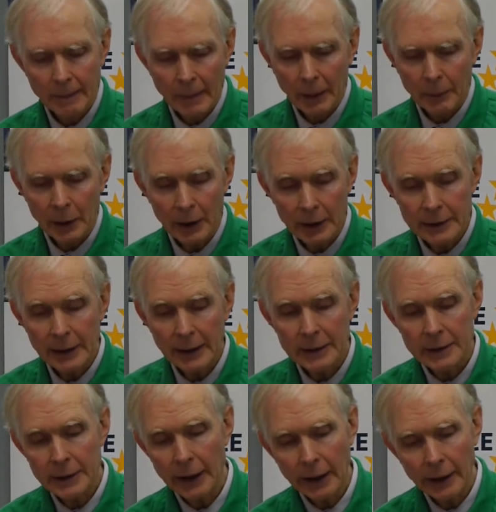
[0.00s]
because that's
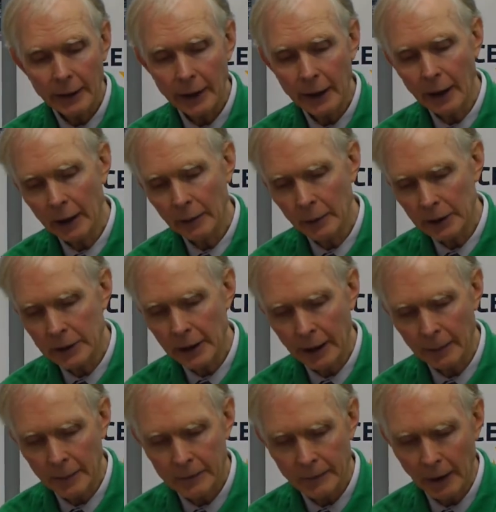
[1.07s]
the area on which
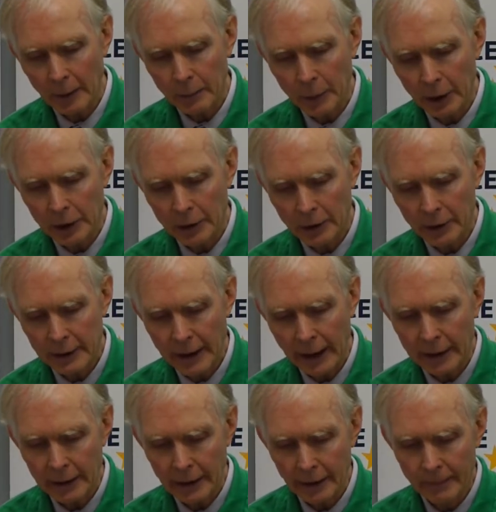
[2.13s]
atmospheric pressure is
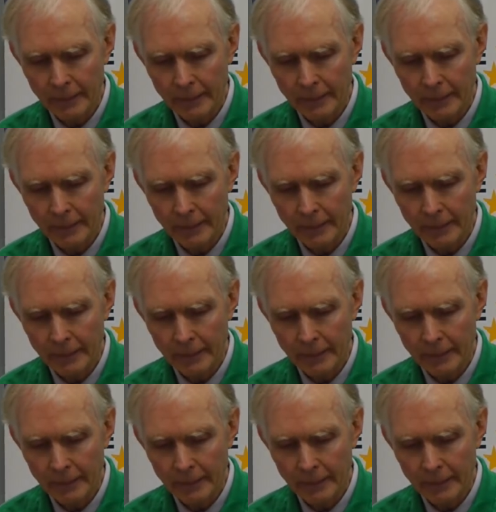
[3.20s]
acting.